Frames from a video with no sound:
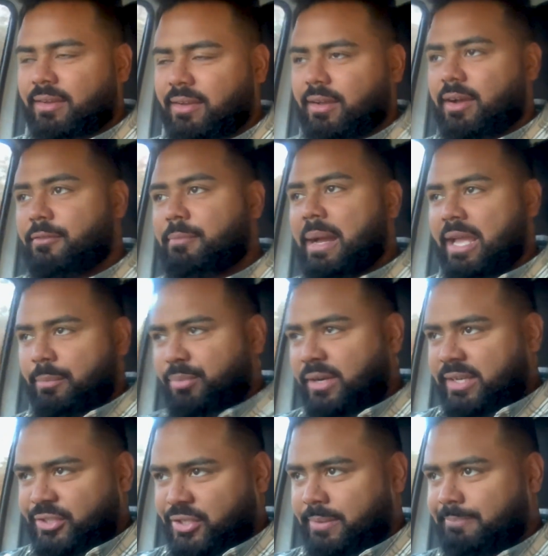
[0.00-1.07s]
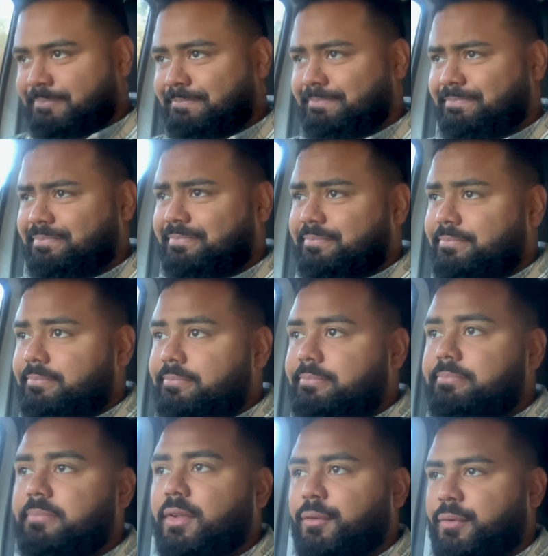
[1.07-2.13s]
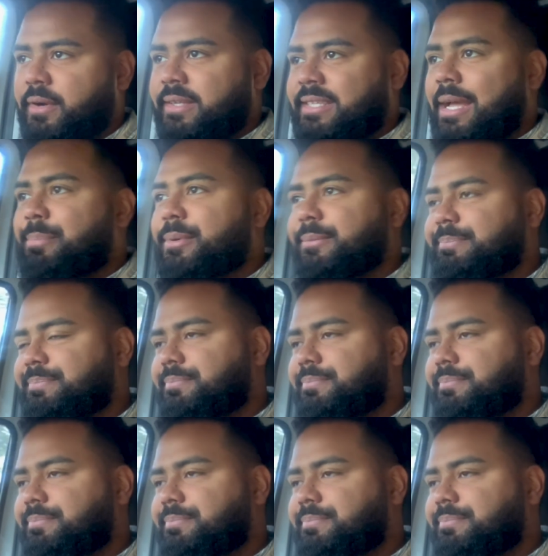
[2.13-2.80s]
of my apprenticeship. For example,